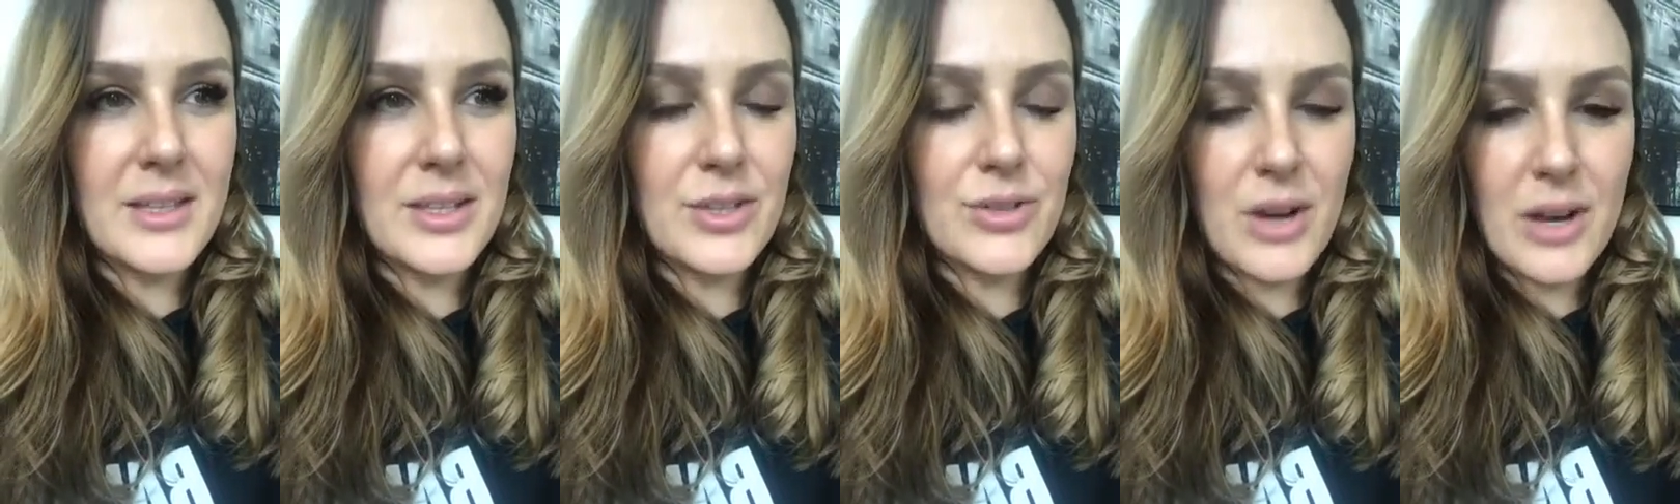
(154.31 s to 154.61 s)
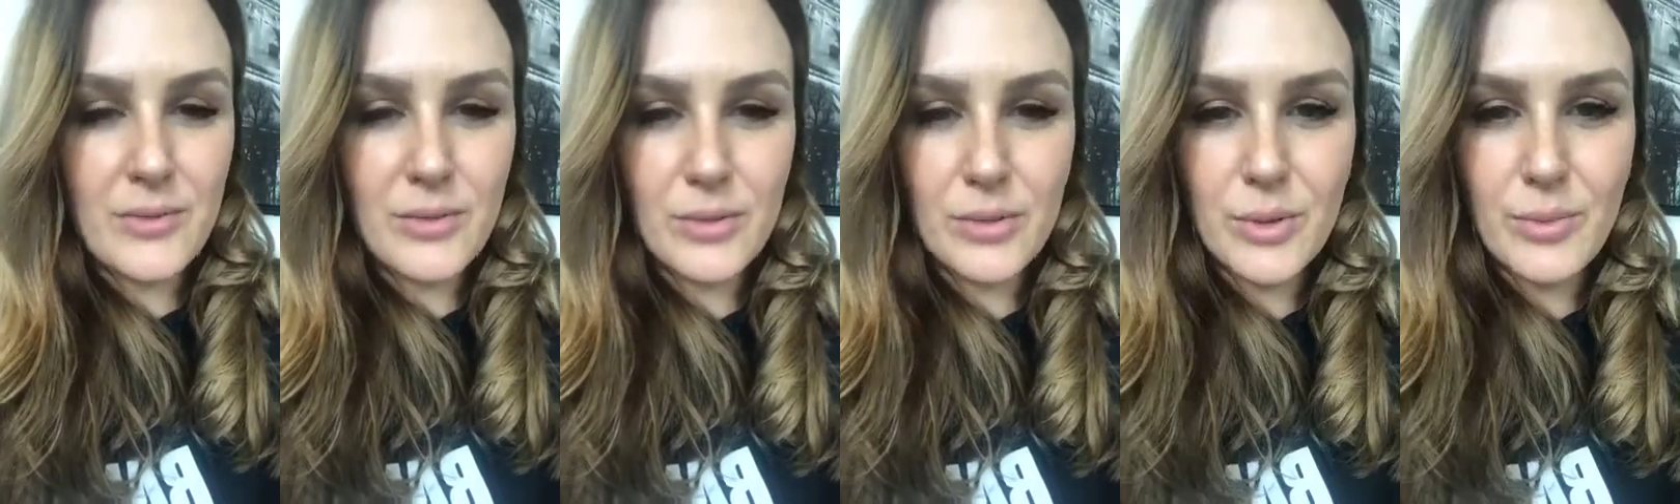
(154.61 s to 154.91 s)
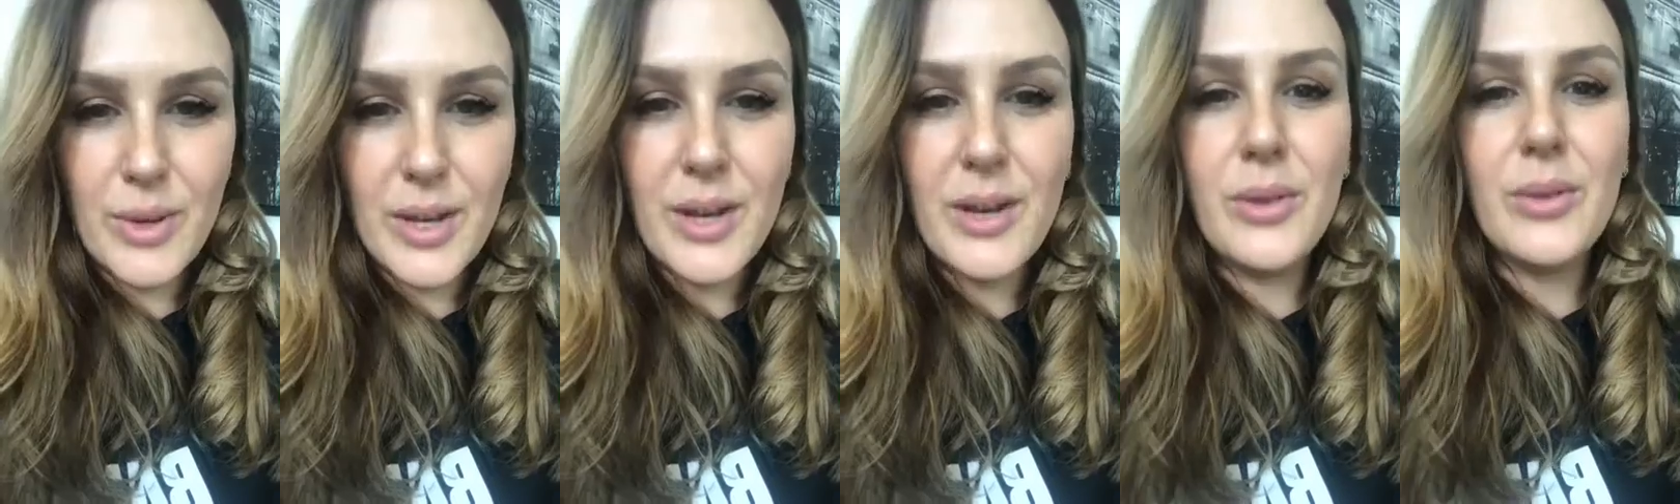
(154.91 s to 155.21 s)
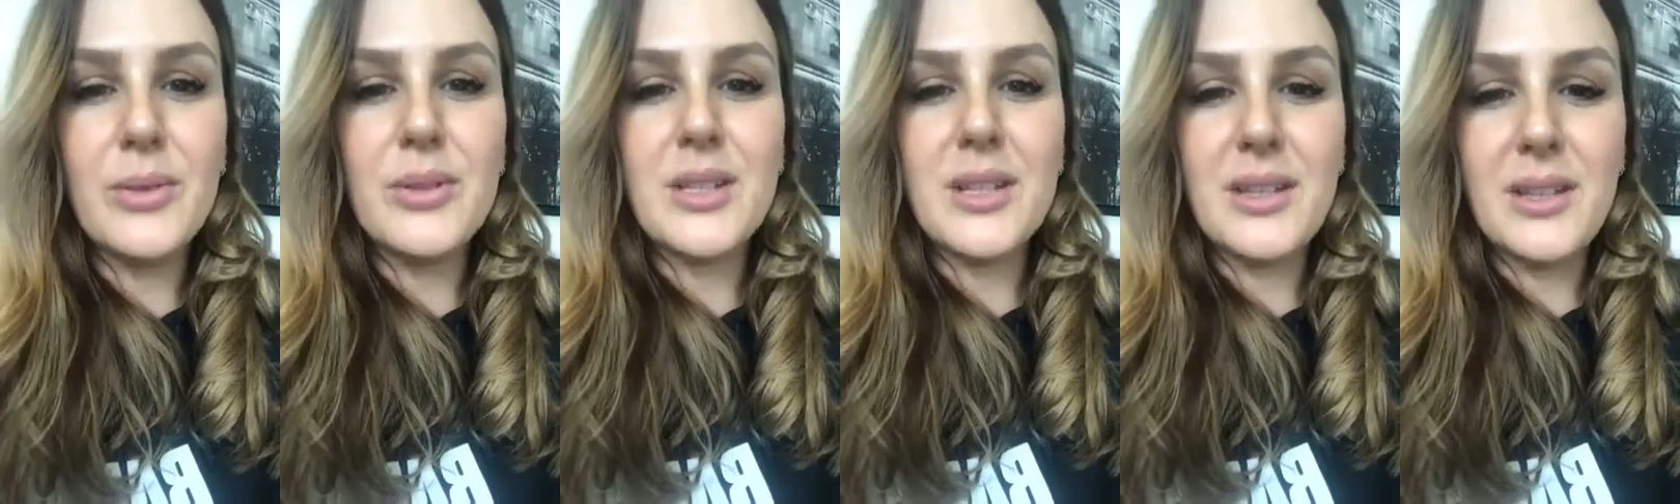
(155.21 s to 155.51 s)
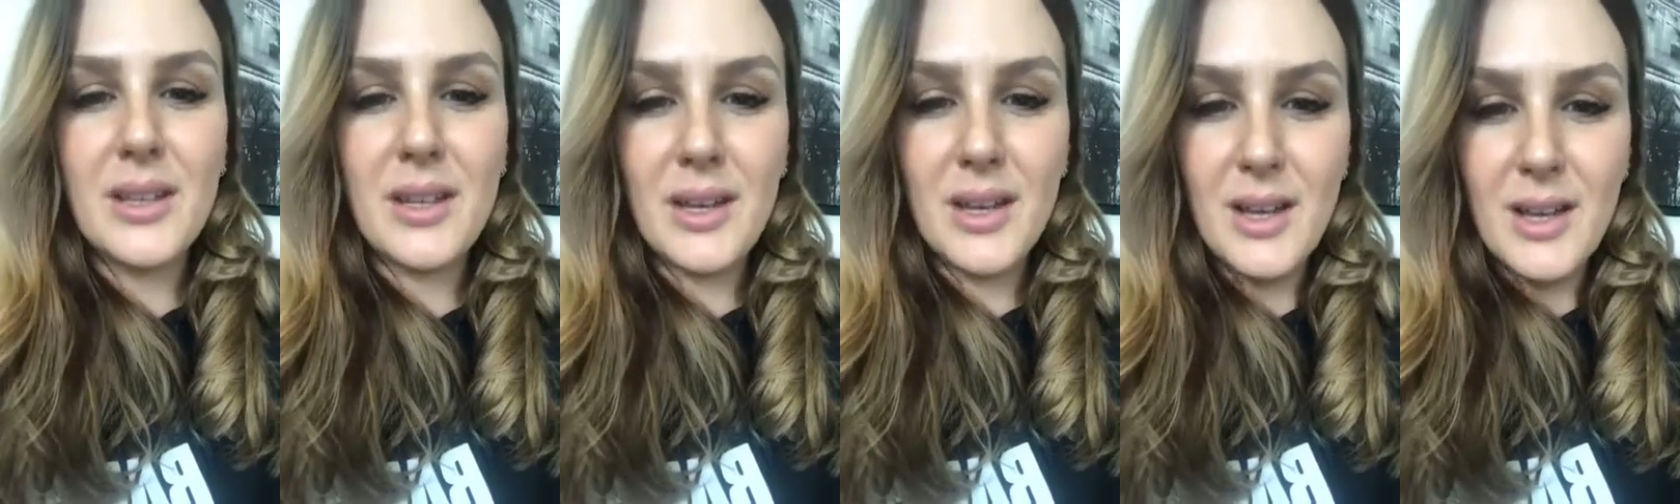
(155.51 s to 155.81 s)
to travel the world and
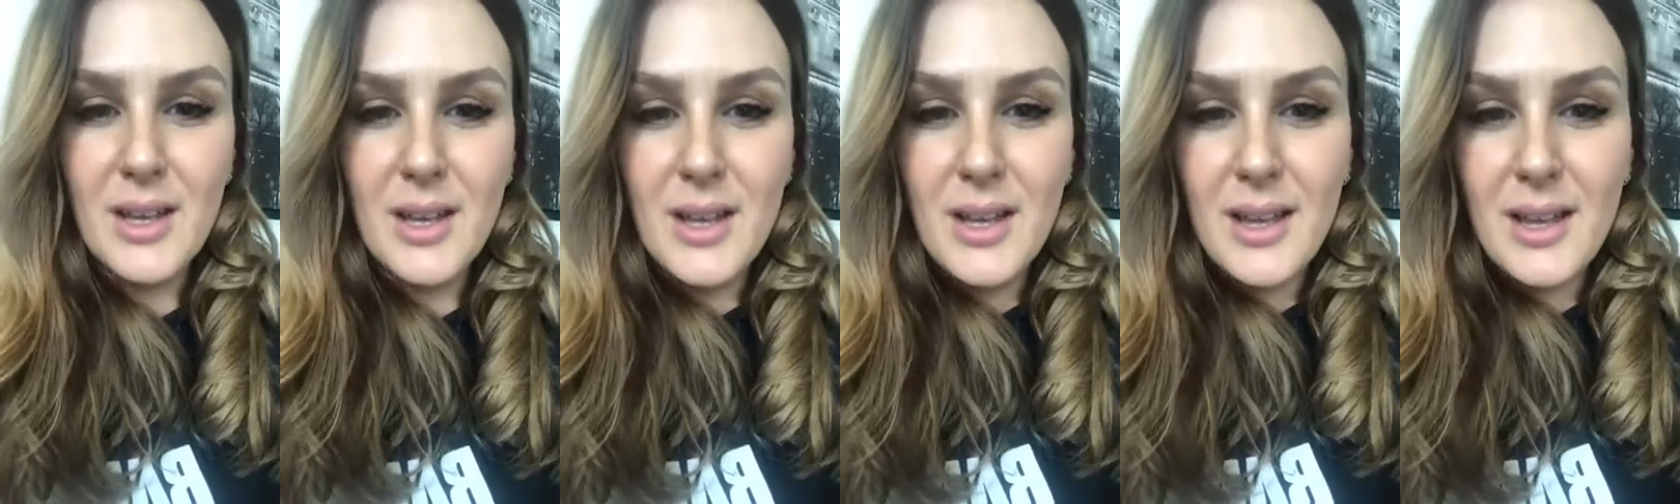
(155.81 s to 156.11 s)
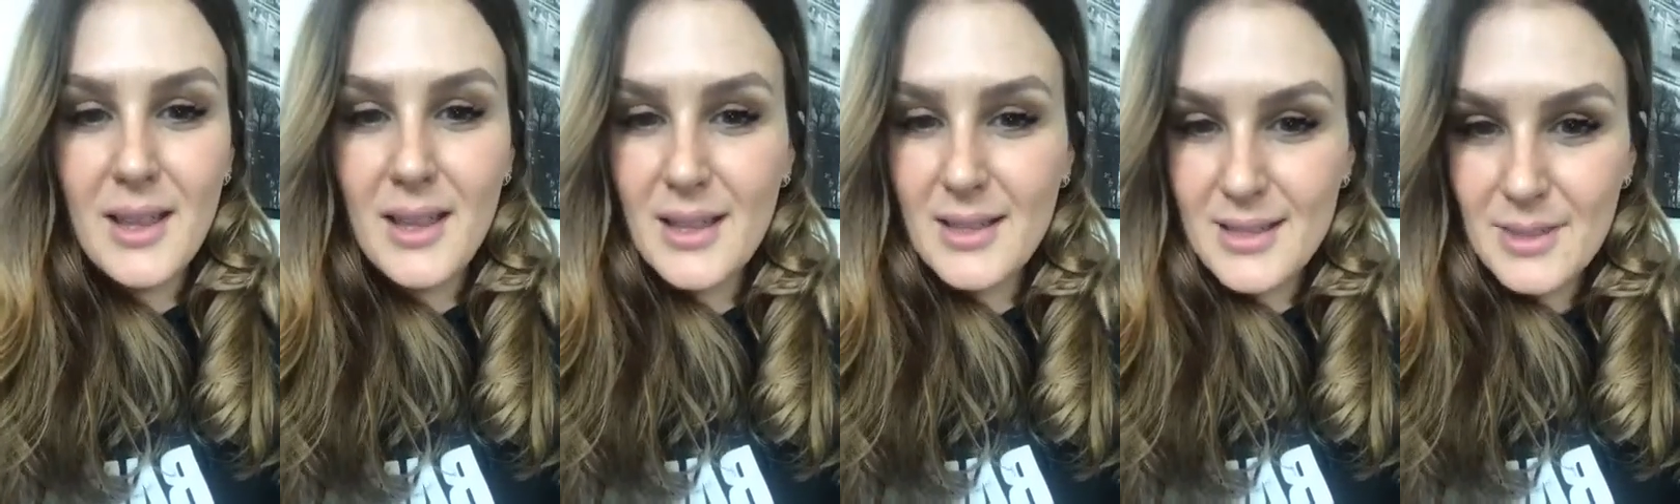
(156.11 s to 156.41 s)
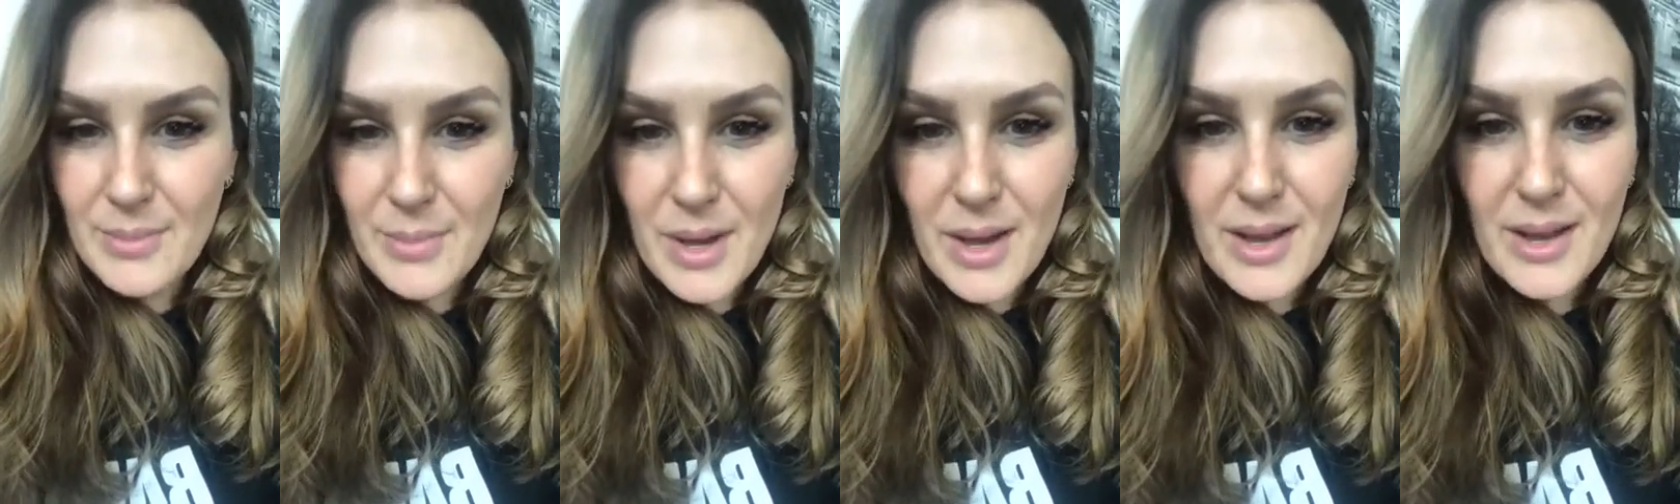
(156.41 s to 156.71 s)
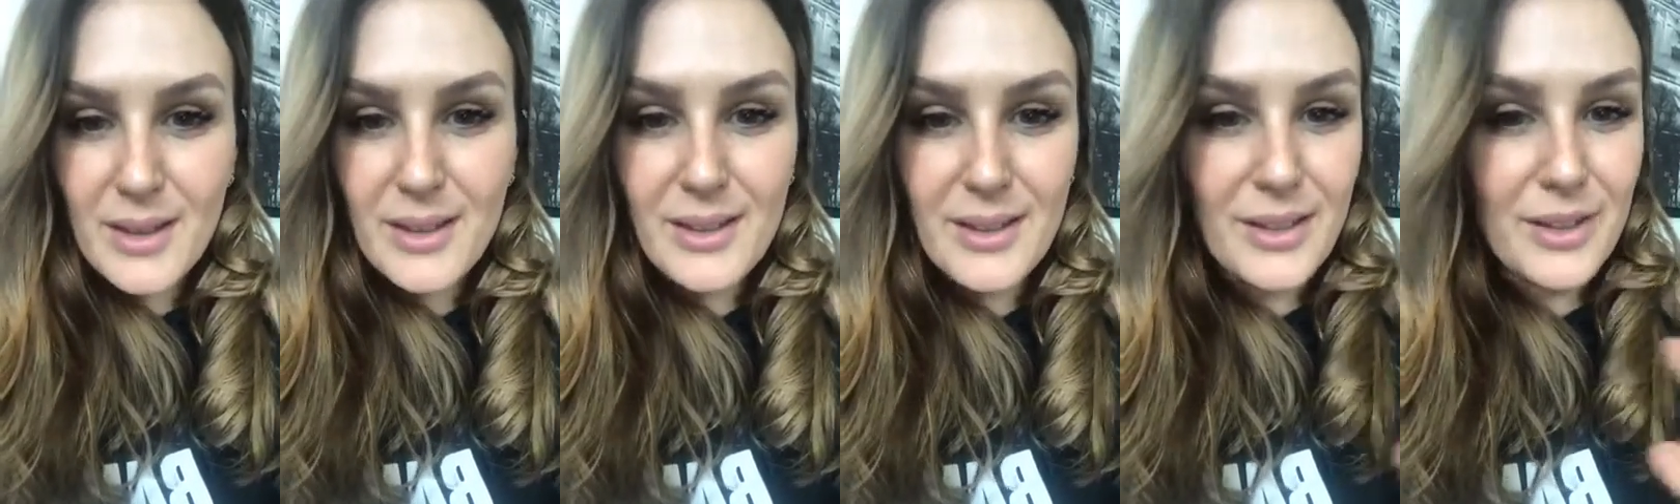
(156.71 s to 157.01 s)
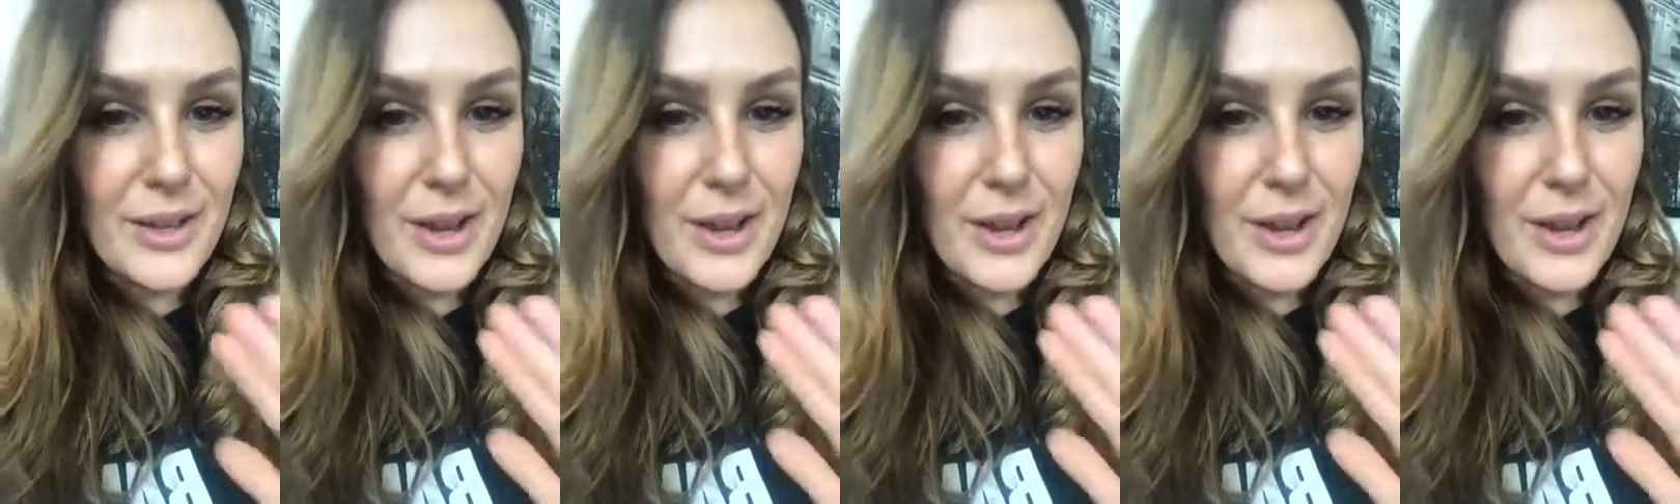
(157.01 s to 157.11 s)
that it's my,